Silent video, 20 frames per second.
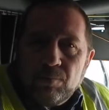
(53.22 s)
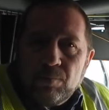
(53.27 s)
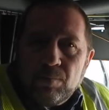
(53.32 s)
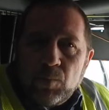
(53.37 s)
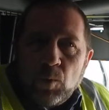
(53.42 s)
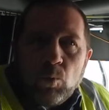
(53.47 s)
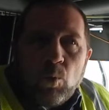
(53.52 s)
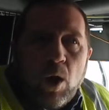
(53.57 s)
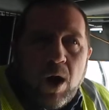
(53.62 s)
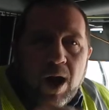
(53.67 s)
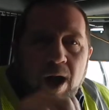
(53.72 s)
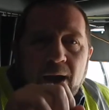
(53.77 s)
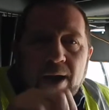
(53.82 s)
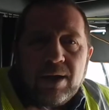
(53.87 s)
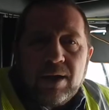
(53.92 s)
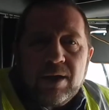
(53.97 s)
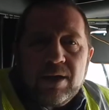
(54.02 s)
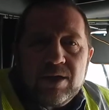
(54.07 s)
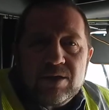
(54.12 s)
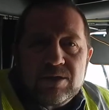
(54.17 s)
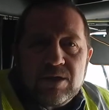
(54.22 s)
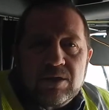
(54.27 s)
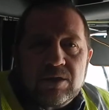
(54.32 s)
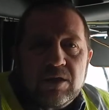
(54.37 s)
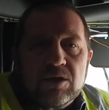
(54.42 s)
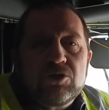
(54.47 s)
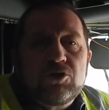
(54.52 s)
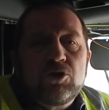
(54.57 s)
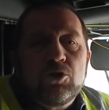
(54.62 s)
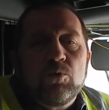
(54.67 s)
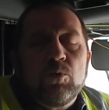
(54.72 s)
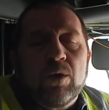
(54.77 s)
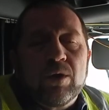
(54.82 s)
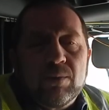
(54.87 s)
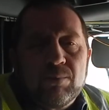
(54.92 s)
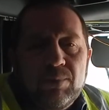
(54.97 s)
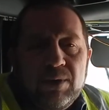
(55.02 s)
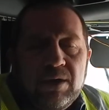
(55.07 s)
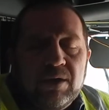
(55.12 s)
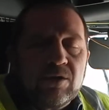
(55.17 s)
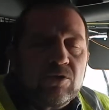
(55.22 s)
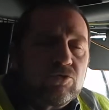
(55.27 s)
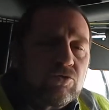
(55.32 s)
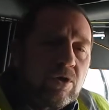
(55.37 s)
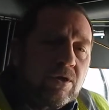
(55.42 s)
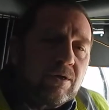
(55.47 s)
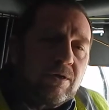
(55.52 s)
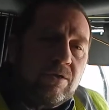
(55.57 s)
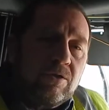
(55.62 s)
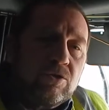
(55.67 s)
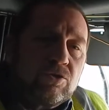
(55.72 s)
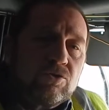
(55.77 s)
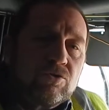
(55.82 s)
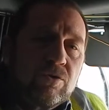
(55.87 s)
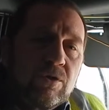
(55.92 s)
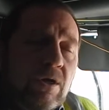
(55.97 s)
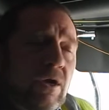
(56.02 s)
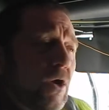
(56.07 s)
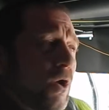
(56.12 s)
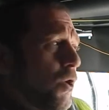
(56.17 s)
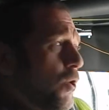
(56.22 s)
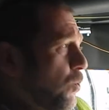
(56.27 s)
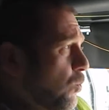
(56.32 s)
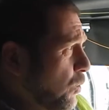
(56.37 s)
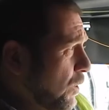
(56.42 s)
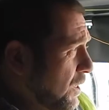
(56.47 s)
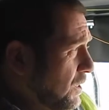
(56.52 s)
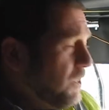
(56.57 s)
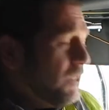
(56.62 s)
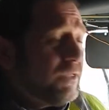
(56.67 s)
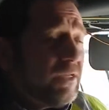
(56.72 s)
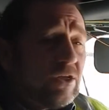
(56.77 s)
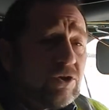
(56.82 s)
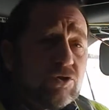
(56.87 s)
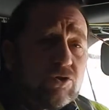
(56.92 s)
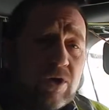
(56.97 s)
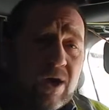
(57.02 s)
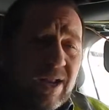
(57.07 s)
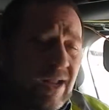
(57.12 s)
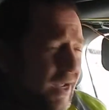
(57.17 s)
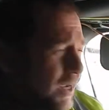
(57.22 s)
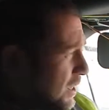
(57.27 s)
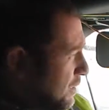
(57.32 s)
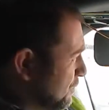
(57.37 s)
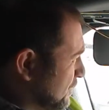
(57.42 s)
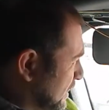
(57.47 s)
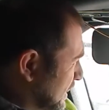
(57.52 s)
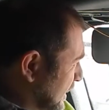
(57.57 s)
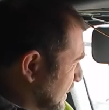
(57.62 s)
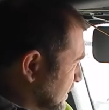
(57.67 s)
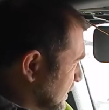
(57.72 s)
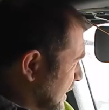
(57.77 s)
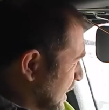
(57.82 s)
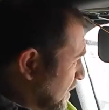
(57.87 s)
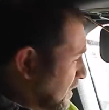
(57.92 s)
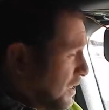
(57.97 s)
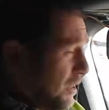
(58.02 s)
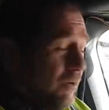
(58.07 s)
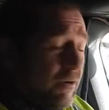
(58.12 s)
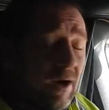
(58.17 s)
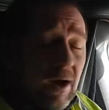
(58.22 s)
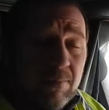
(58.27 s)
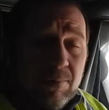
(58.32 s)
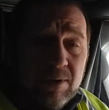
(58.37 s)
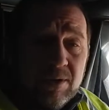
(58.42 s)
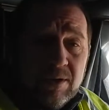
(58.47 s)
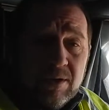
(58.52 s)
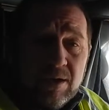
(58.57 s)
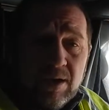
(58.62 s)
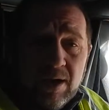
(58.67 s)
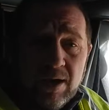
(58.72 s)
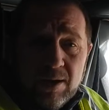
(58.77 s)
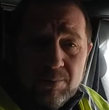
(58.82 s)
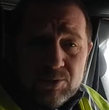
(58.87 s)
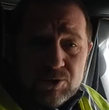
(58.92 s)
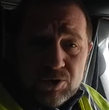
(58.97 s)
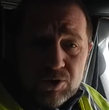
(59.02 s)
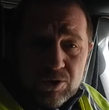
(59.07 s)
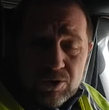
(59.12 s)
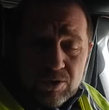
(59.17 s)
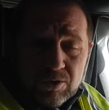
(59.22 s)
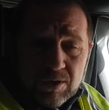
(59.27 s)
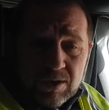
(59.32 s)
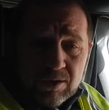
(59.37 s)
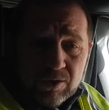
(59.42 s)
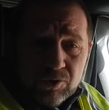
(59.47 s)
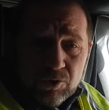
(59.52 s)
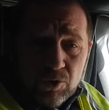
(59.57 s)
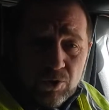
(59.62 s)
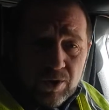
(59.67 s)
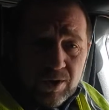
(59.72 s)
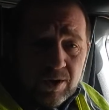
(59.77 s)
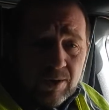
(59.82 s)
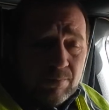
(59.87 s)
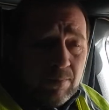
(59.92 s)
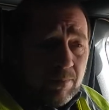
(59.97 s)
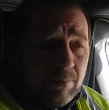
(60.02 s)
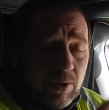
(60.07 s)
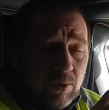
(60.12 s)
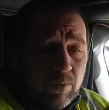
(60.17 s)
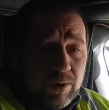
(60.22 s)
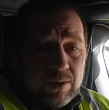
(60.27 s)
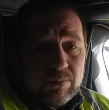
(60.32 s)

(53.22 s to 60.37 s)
why is it that you want to be in the trucking industry? What is it that I keep glancing out here? I'm in Hampshire, Illinois. I'm on my way to